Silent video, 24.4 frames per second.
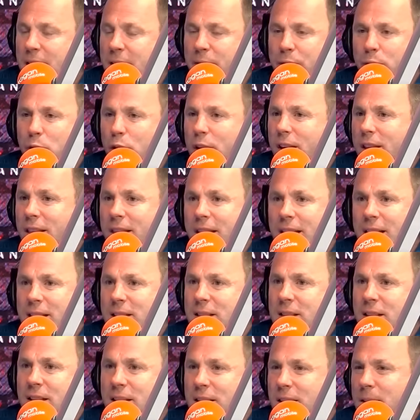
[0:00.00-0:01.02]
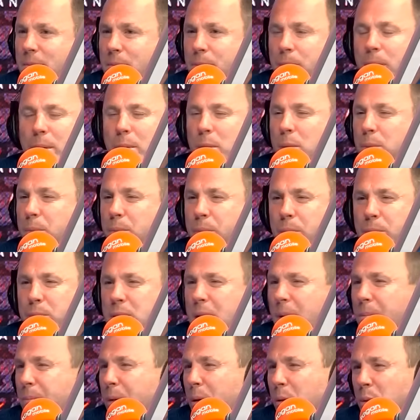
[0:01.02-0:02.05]
They're footy things that
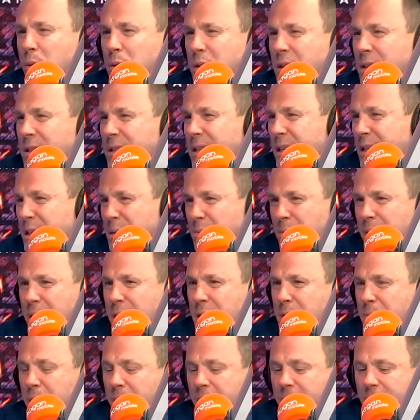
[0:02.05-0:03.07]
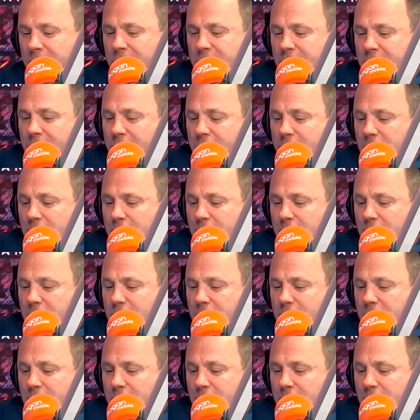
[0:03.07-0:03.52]
some people just dismiss. But